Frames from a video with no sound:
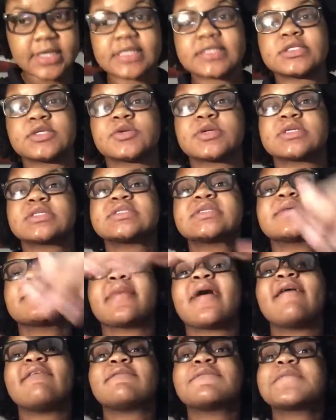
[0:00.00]
As you can see,
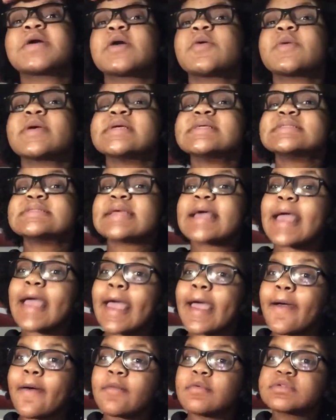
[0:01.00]
my throat is
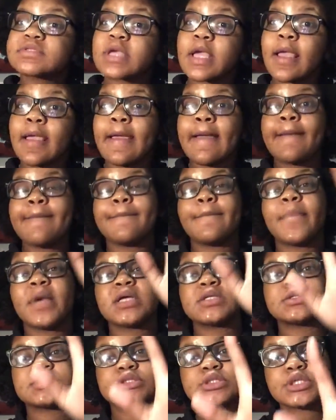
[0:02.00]
out,
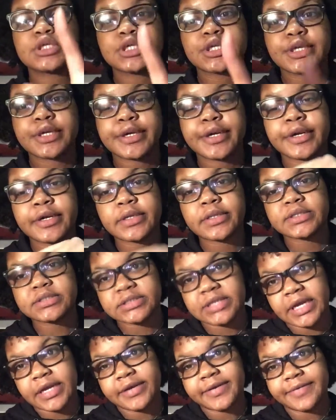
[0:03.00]
but your girl is
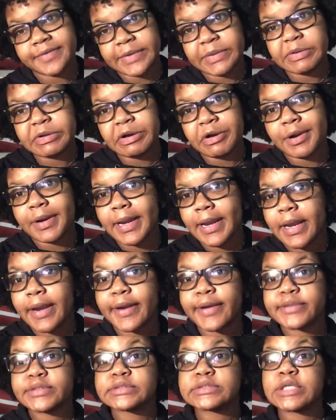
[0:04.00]
tired of doing her
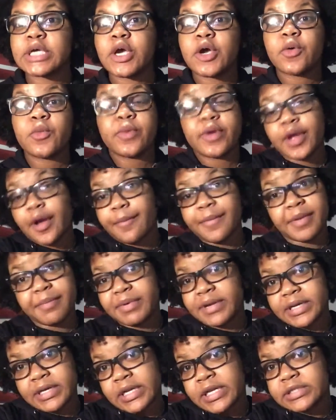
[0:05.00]
hair, so we're gonna be
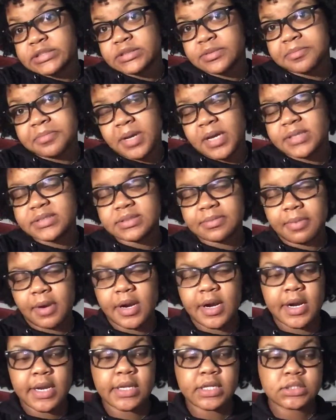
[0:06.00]
putting in some box
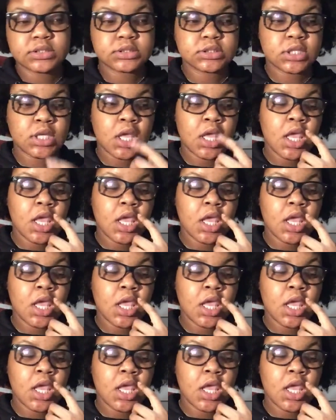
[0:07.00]
braids.